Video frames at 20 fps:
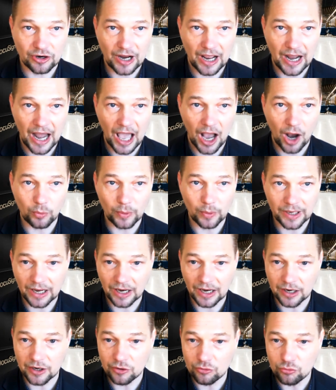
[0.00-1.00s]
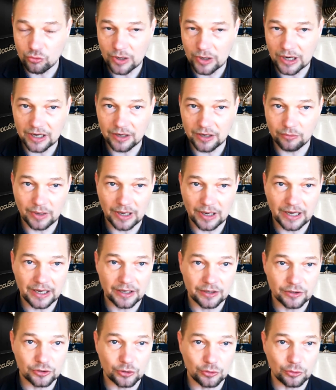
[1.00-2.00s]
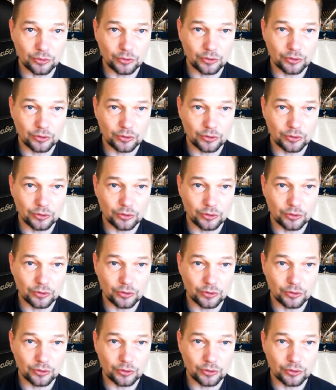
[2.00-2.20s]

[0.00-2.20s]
and how we can really do